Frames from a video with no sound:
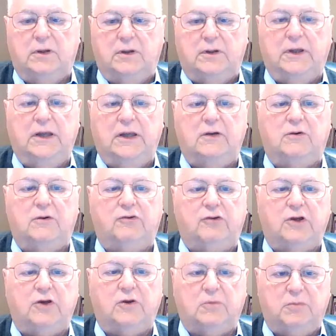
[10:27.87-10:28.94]
They know a
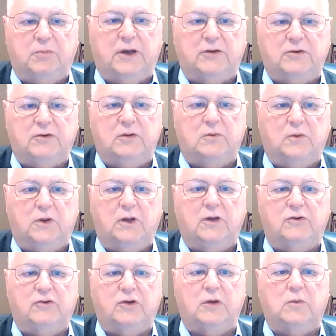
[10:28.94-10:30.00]
shaker basket when they
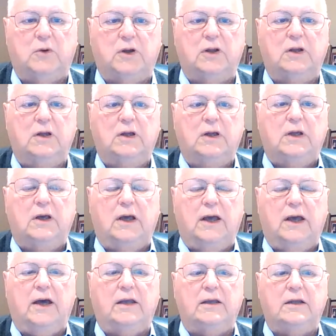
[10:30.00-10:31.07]
see one.
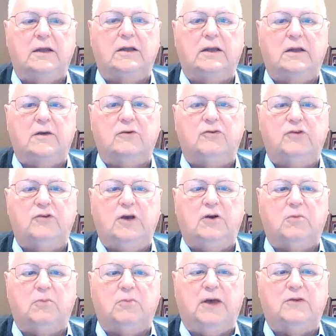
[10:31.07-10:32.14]
And, you know,
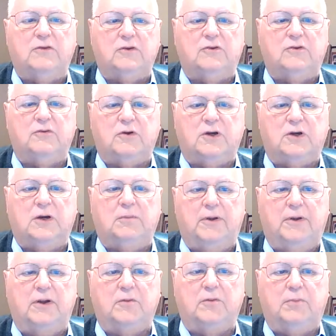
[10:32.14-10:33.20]
shaker baskets are a couple
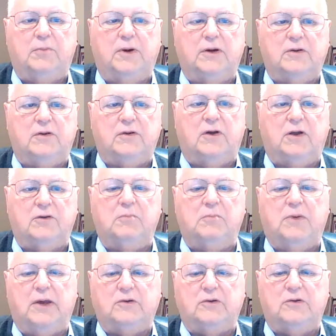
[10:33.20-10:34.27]
hundred bucks, laundry
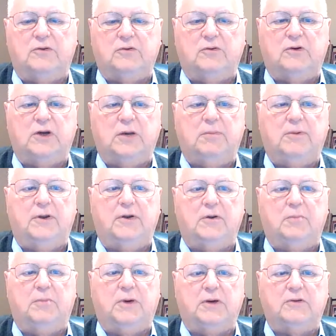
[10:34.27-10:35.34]
baskets are a couple
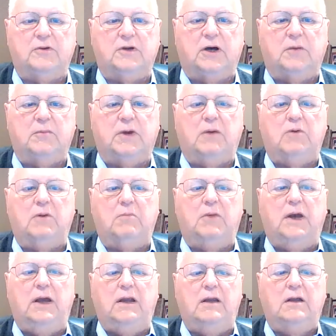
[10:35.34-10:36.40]
hundred bucks and up. Now, what
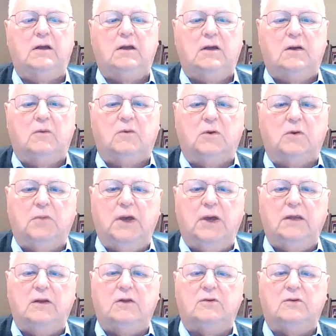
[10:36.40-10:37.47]
made what
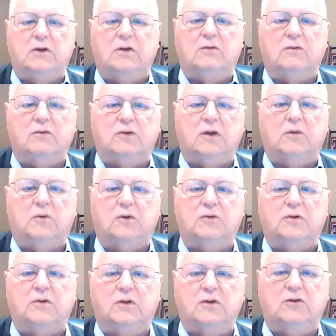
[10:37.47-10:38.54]
made this interesting was
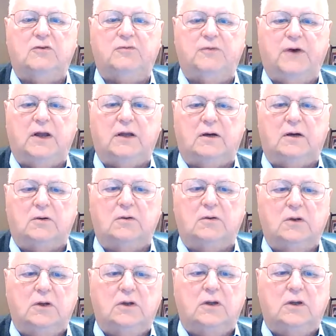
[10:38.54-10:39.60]
that this fellow
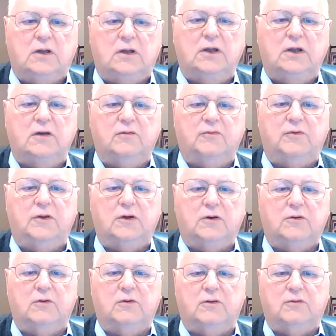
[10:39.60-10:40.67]
lived
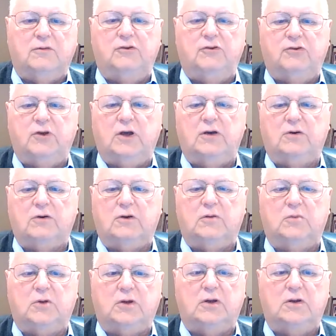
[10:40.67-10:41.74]
near three shaker
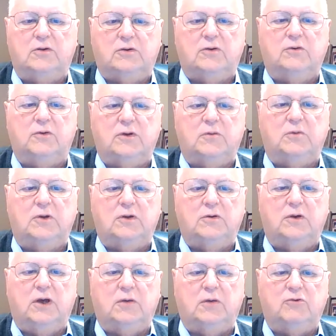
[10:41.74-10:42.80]
communities, two of them in
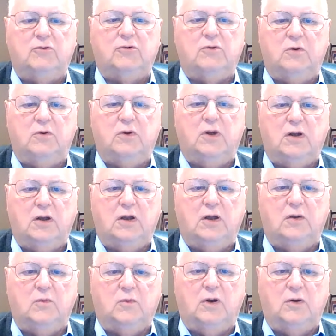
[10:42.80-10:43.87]
New Hampshire and, and,
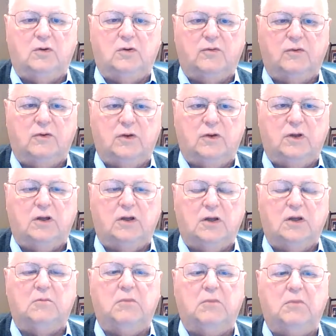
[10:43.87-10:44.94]
and one over in,
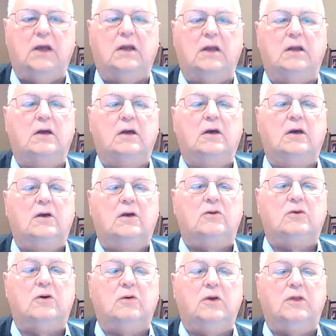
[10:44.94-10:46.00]
in Maine.
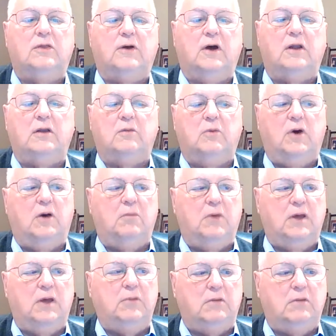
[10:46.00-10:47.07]
So he thought, well,
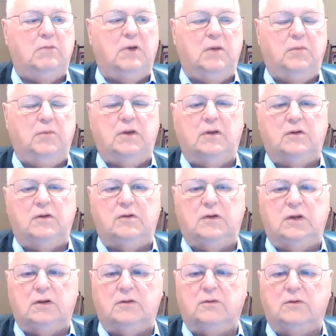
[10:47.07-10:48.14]
maybe maybe this
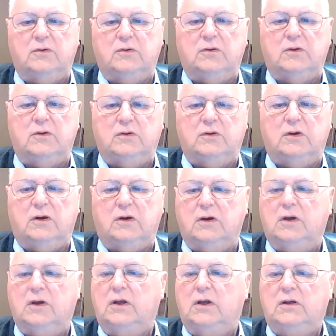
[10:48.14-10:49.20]
dealer is, is
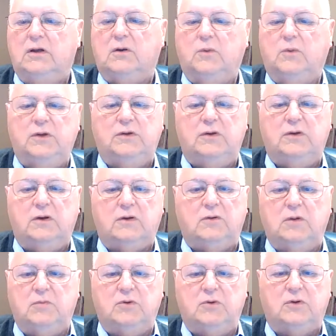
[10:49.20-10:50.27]
there. Look, we sell
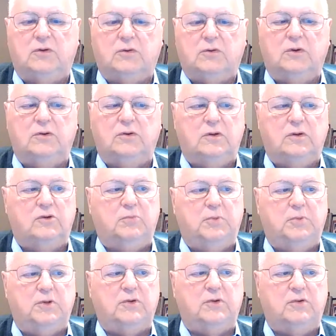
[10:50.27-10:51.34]
dreams and stories in this
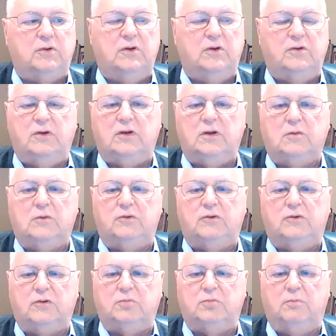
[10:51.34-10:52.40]
business, and this dealer was
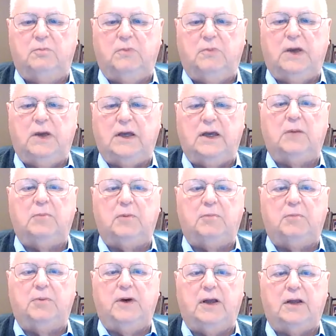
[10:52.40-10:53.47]
just making up a
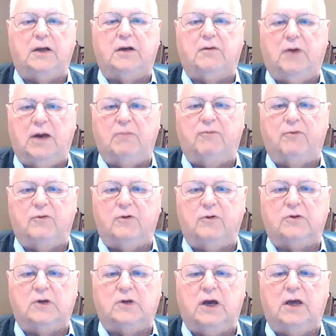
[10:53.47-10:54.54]
pile of crap for
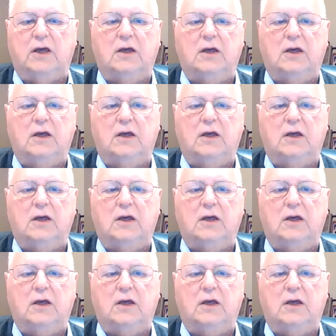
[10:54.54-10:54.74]
this guy.